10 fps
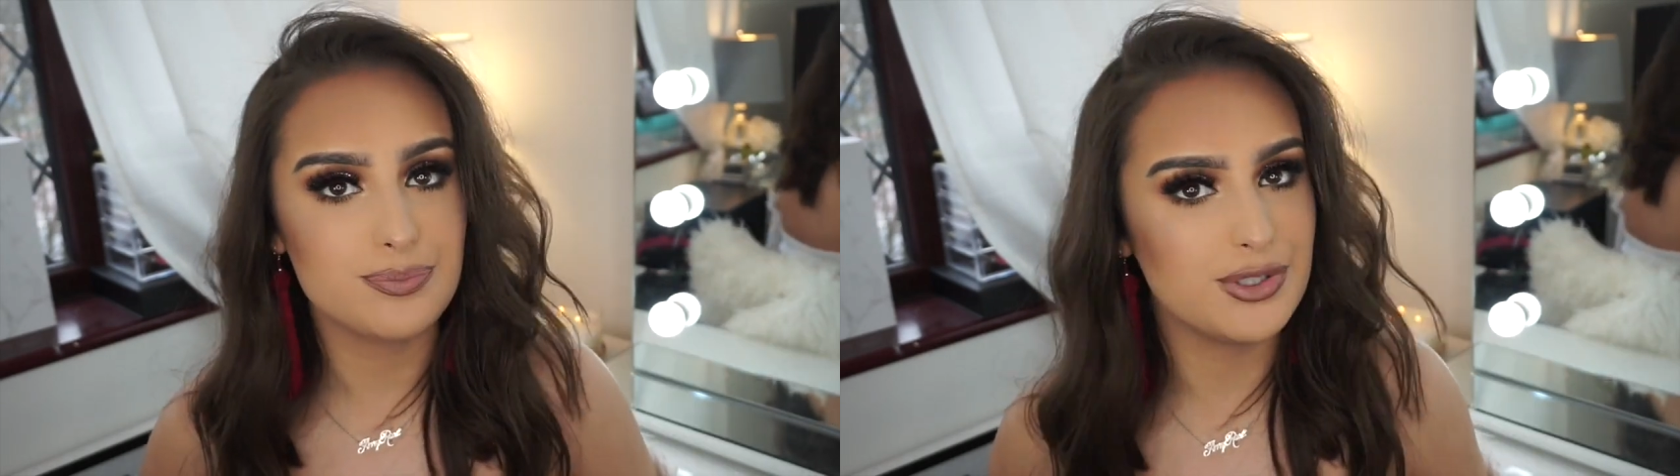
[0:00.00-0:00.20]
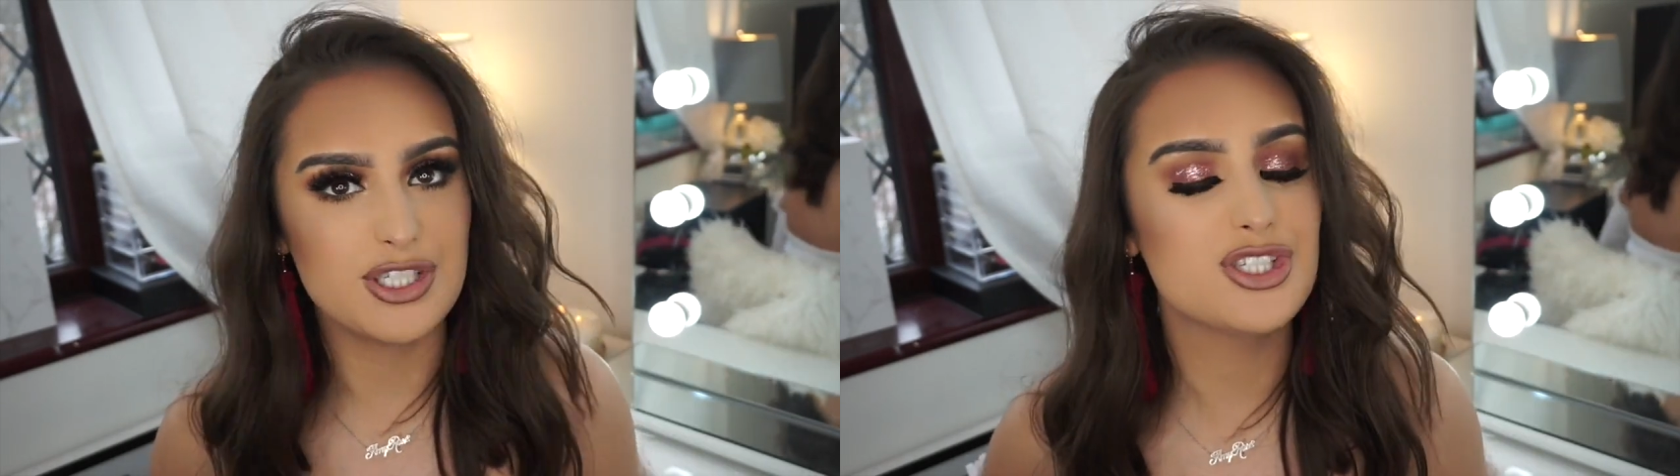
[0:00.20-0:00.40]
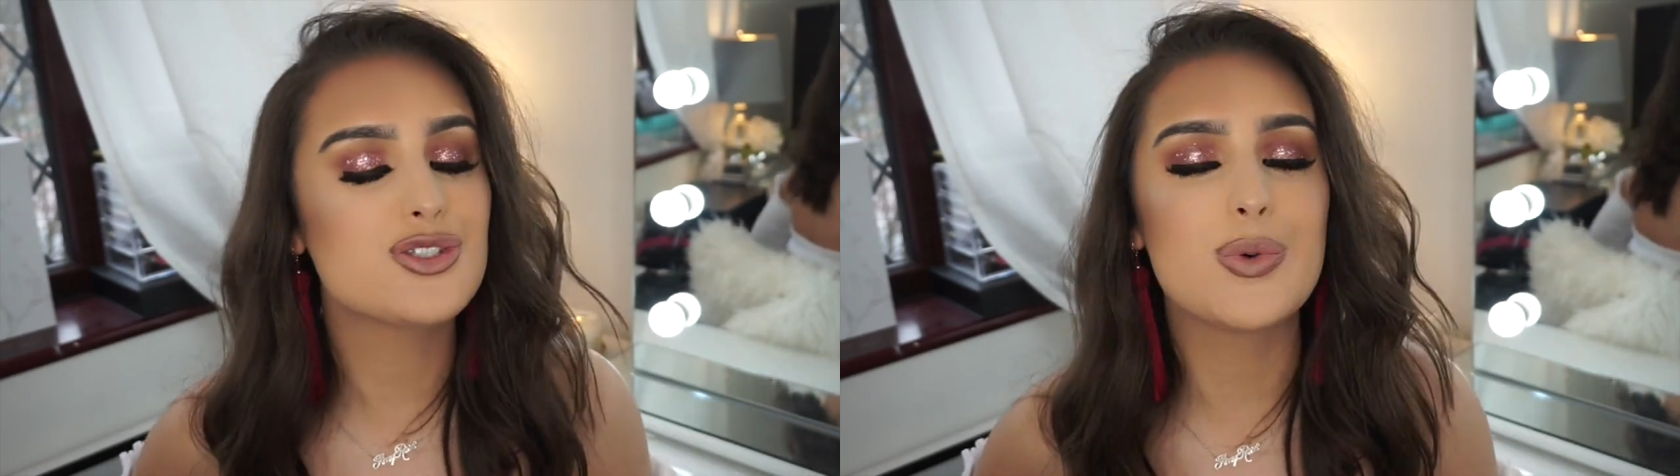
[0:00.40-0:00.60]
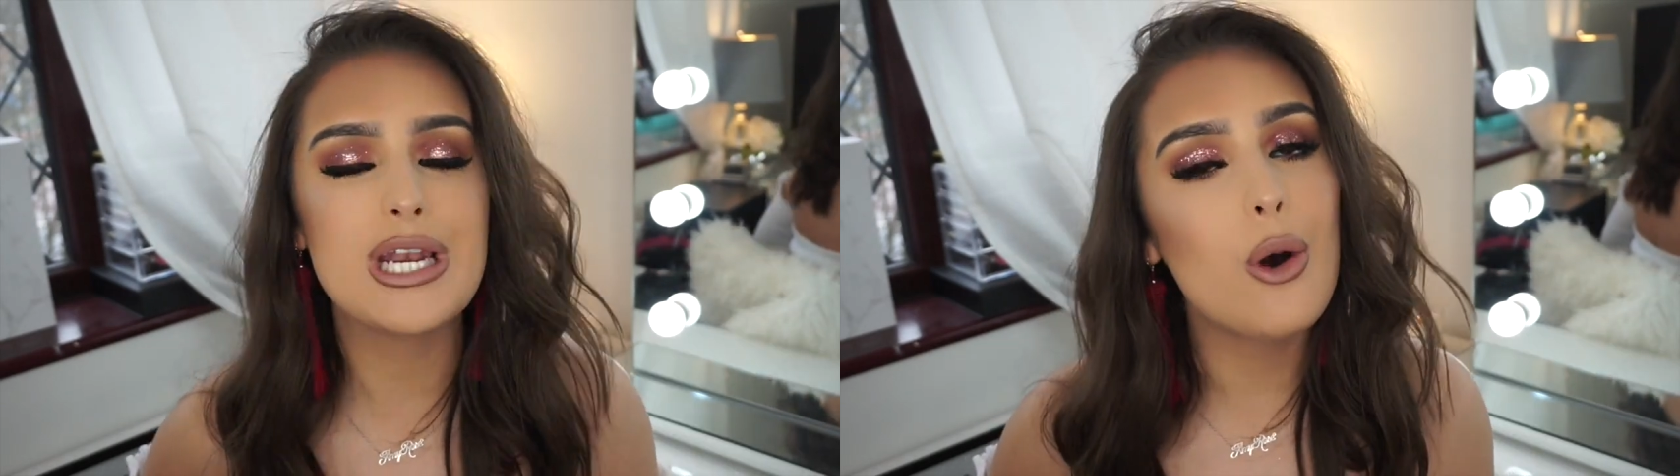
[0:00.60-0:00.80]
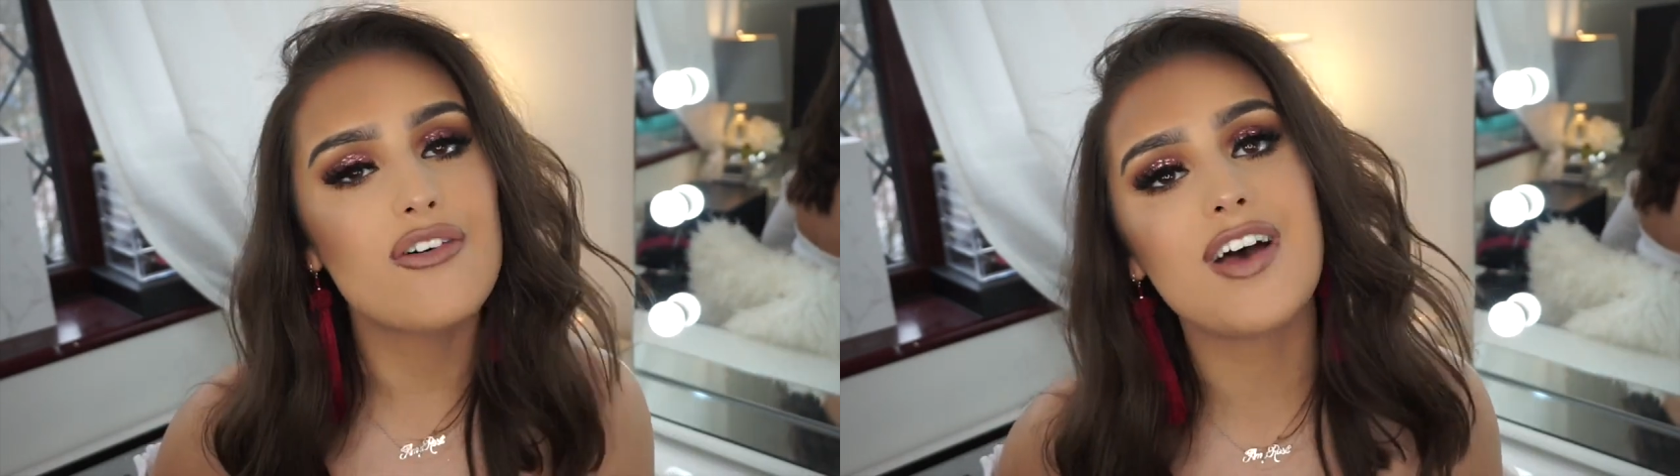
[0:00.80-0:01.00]
we just we're
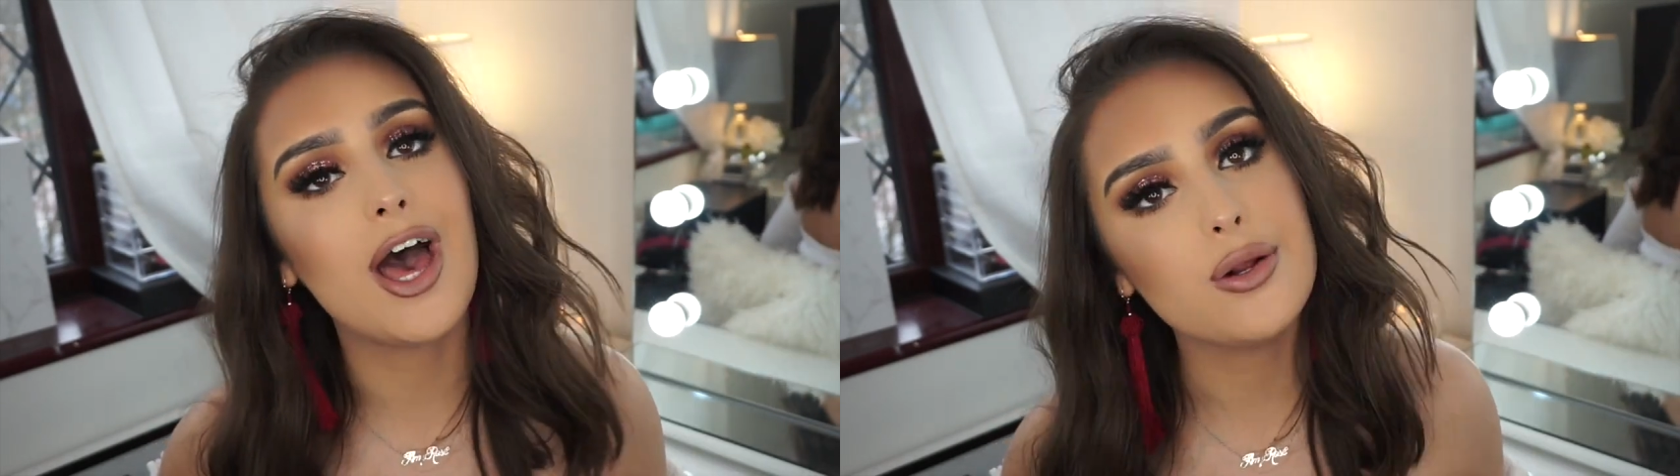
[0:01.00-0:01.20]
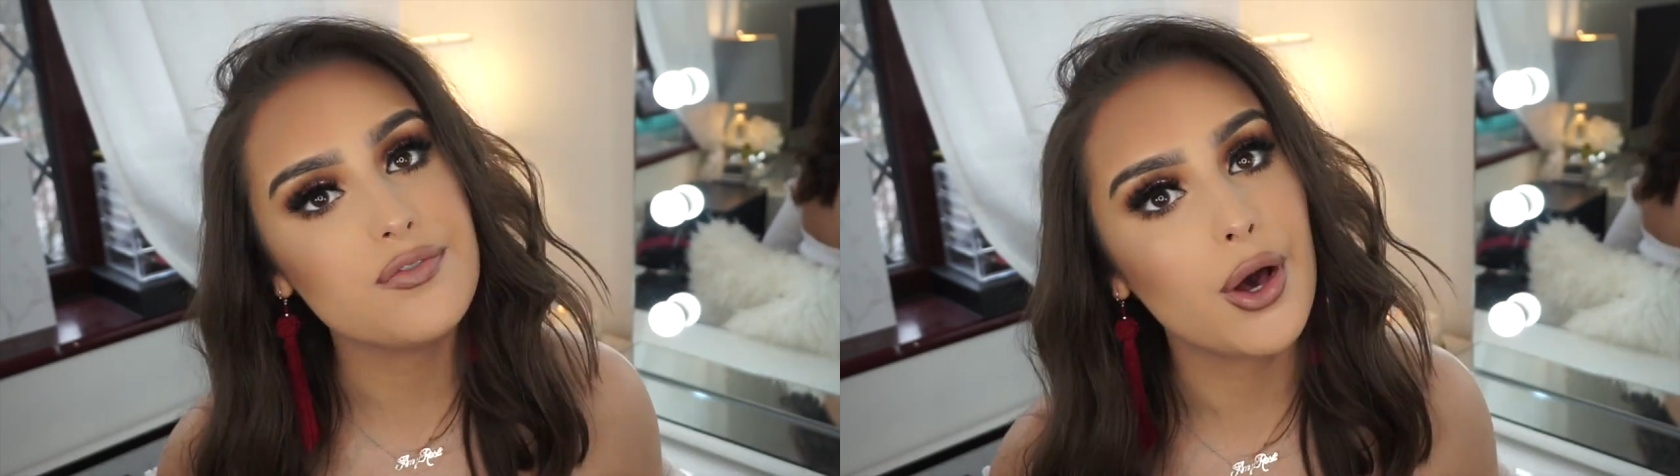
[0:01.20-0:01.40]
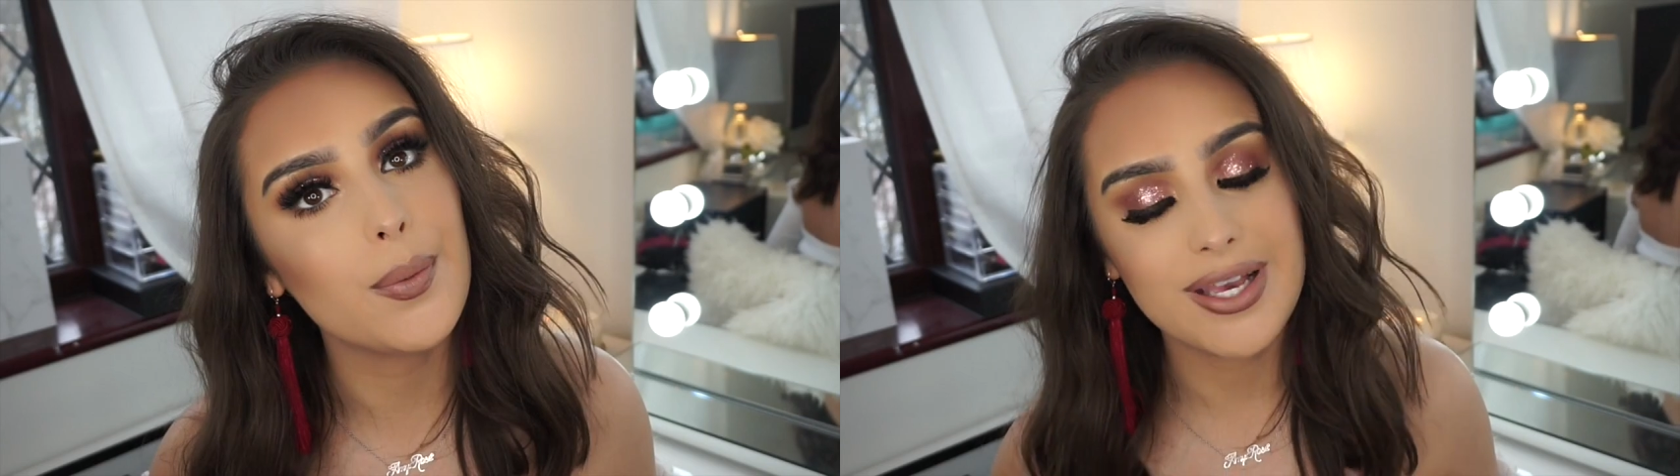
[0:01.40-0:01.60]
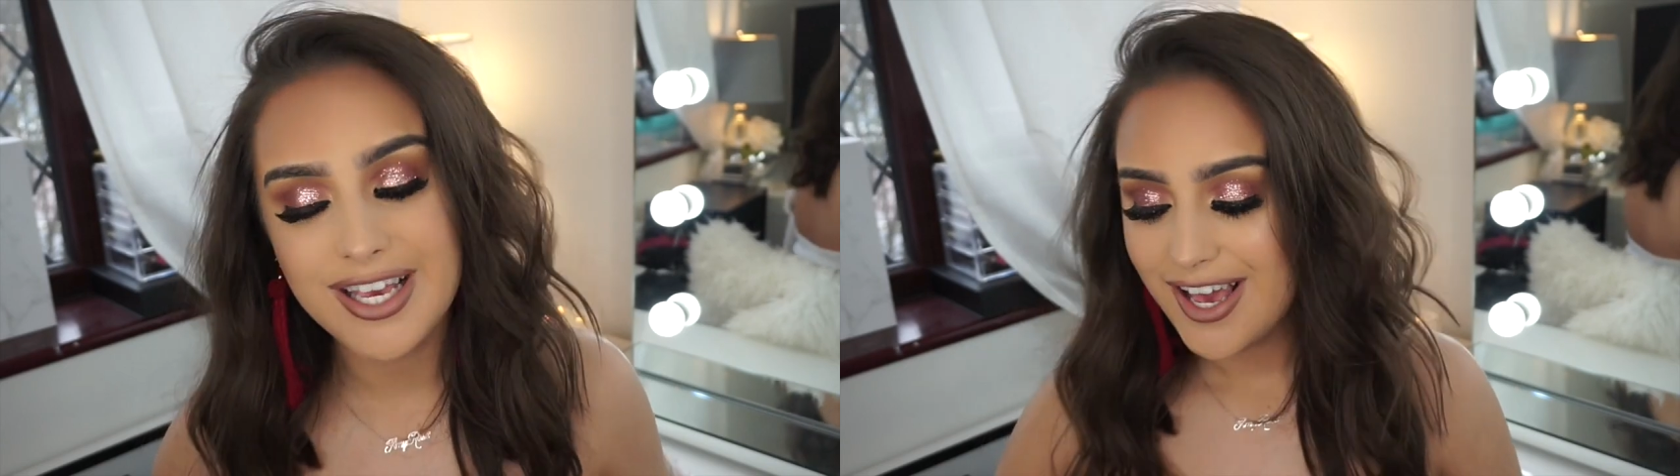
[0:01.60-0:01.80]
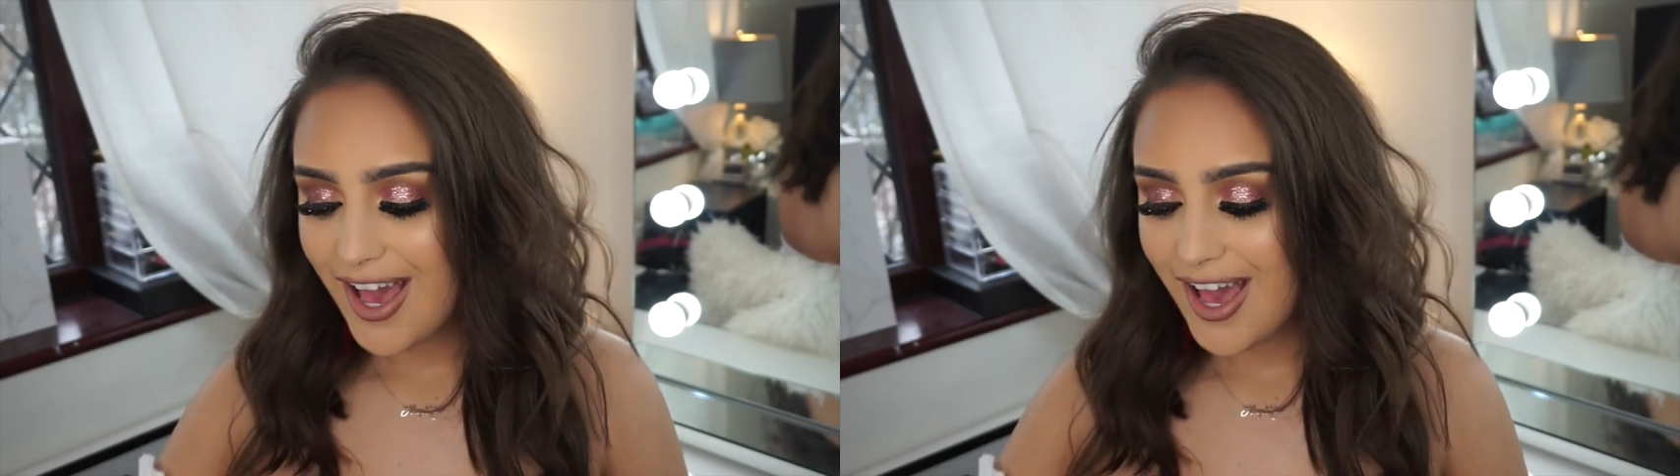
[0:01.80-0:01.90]
not a fan of are we